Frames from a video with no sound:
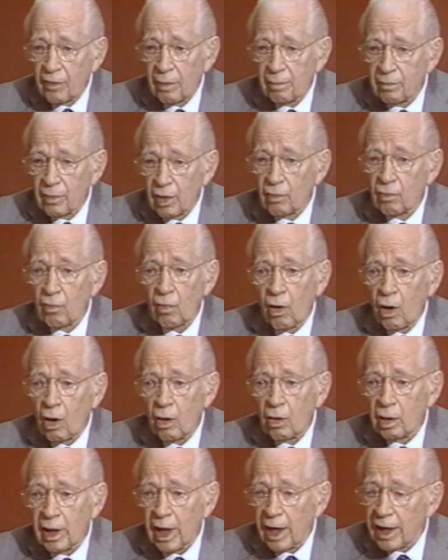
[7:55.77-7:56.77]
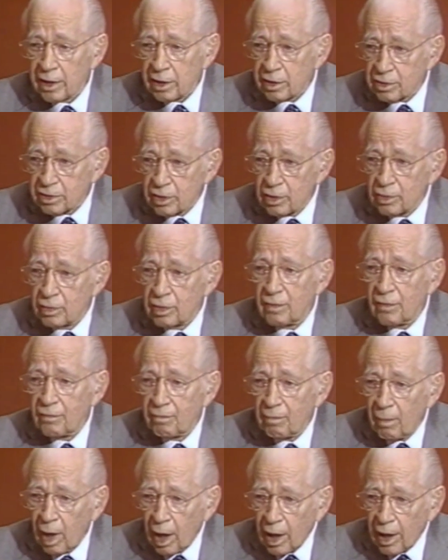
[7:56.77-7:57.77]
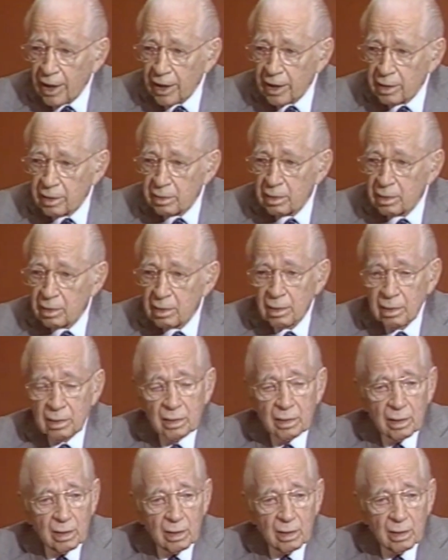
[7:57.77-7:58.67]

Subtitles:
from a wrong attitude of mind,